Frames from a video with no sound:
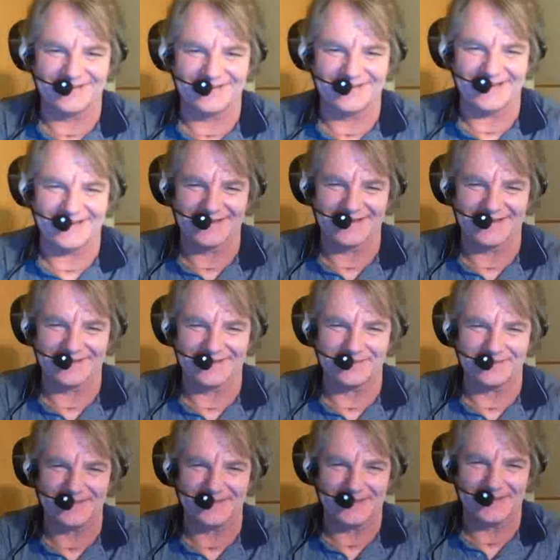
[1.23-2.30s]
hello
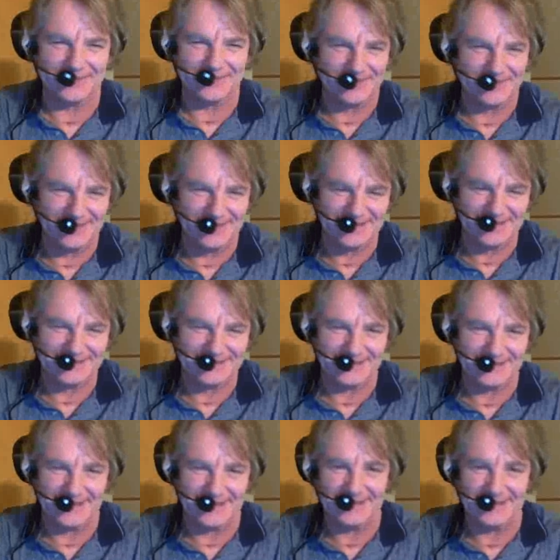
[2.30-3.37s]
and how are you today?